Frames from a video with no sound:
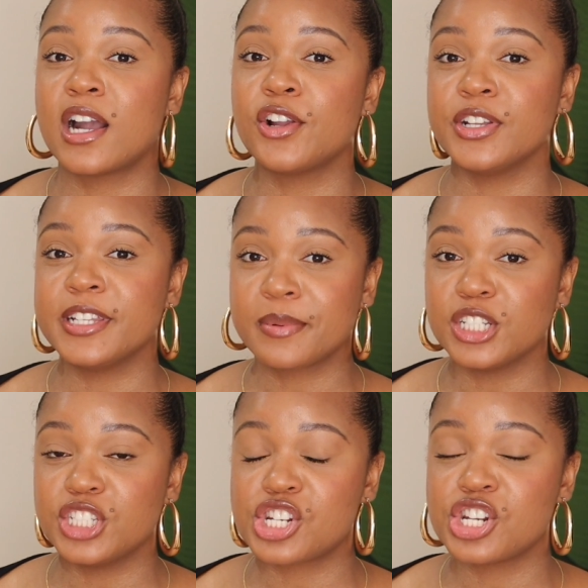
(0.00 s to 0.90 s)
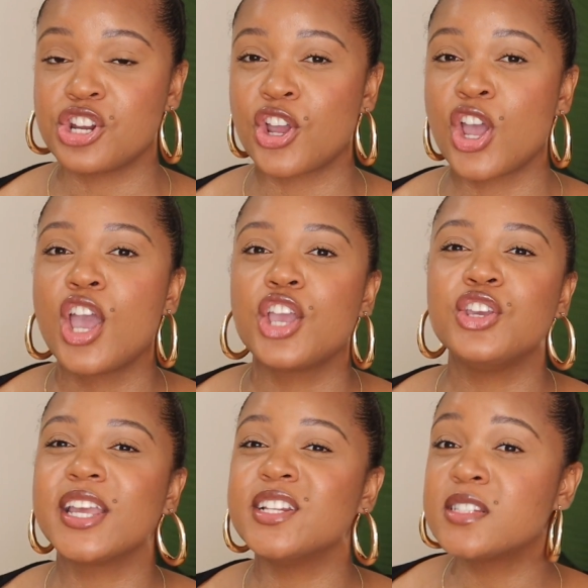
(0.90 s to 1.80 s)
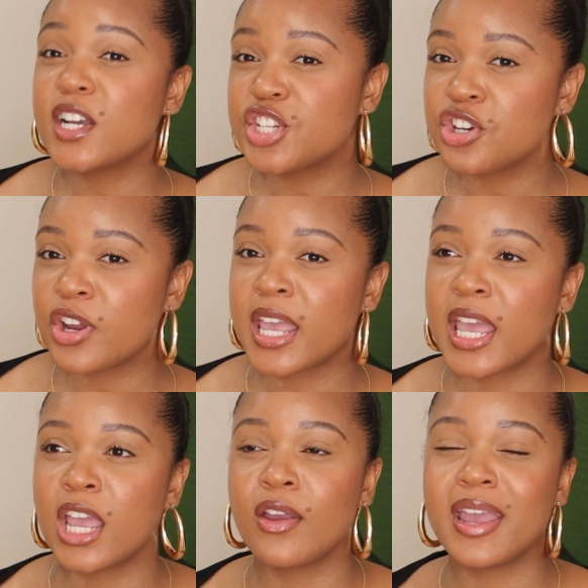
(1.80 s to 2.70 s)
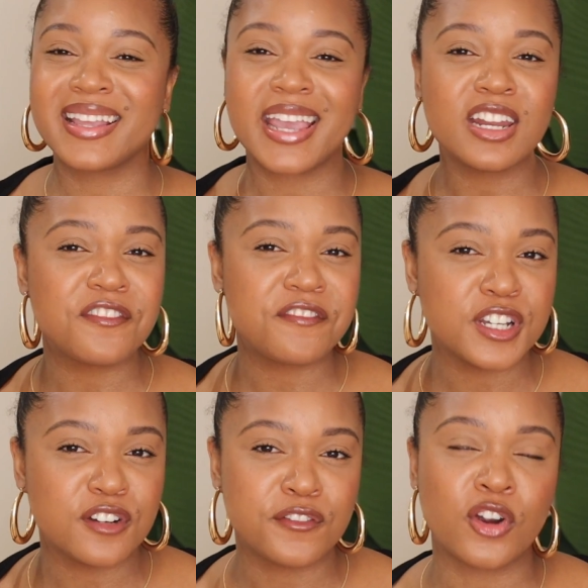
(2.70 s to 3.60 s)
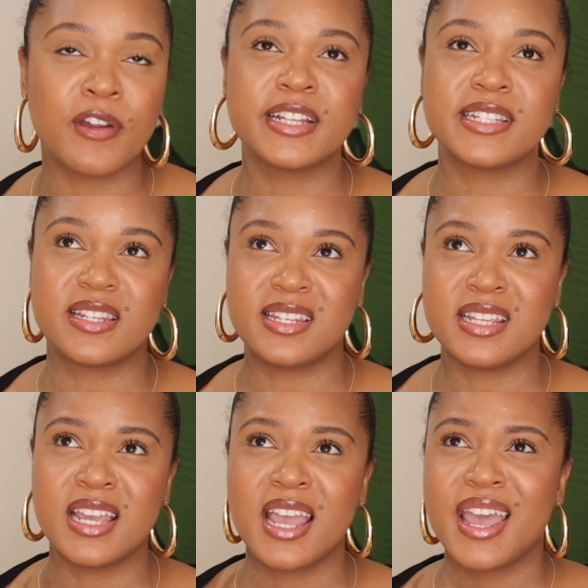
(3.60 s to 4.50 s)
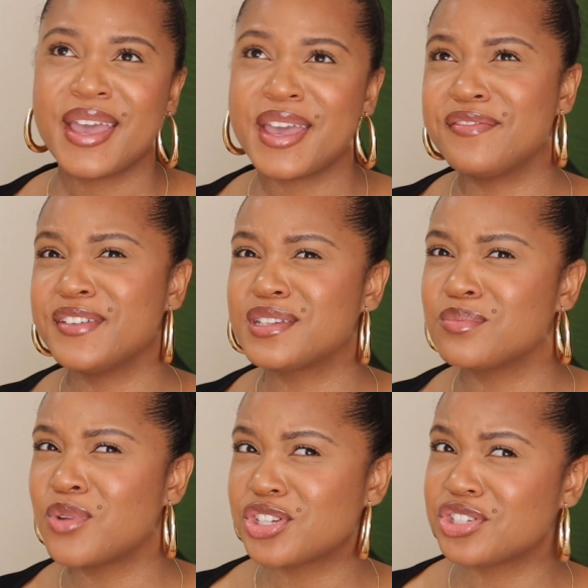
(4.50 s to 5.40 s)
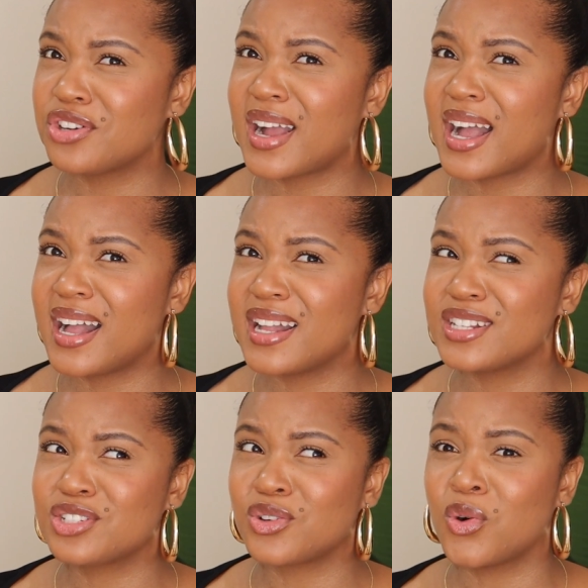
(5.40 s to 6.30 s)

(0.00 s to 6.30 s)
out your dip conditioner, you can touch your hair and get a feel for it to see if it's moisturized,